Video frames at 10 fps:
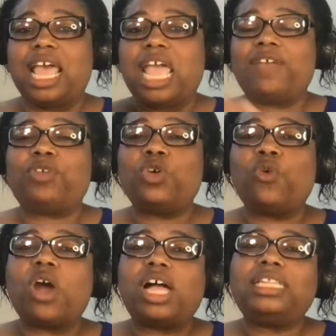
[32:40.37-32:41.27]
If you
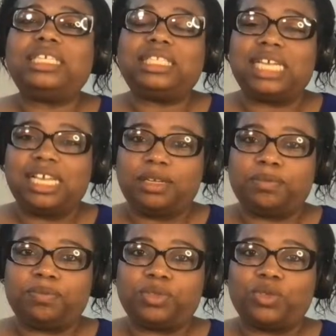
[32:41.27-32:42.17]
were on the
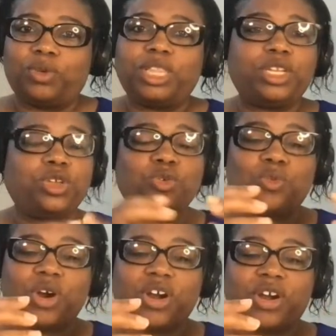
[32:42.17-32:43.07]
team, whether you
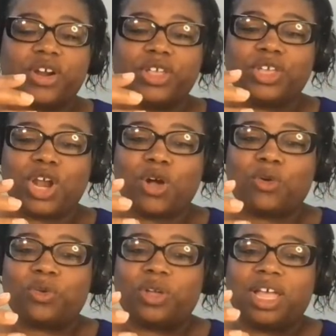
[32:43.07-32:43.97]
were,
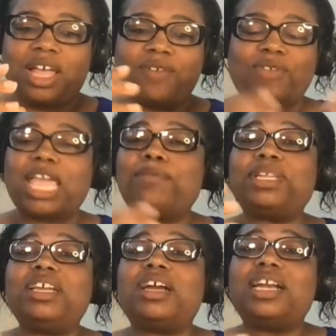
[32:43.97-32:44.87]

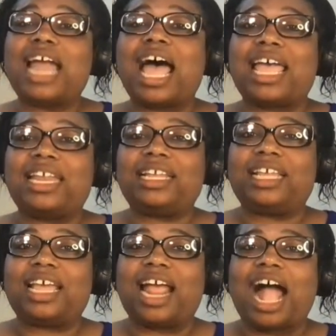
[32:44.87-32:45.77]
family or not,
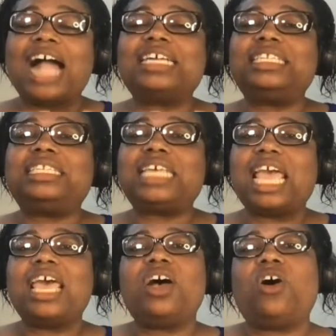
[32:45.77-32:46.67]
I could
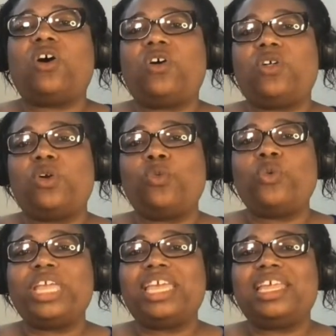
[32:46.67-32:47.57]
tell
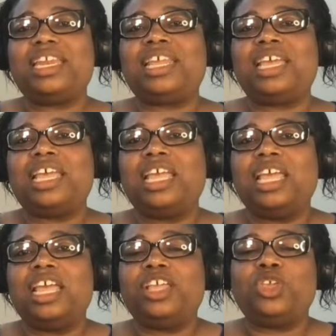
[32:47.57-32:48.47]
when
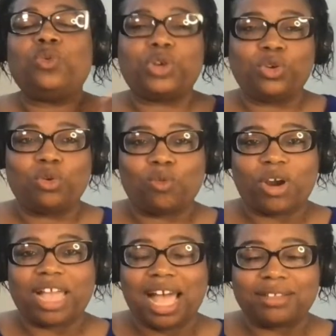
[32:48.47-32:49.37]
you were doing
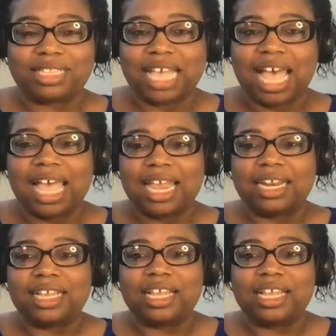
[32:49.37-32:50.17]
work outside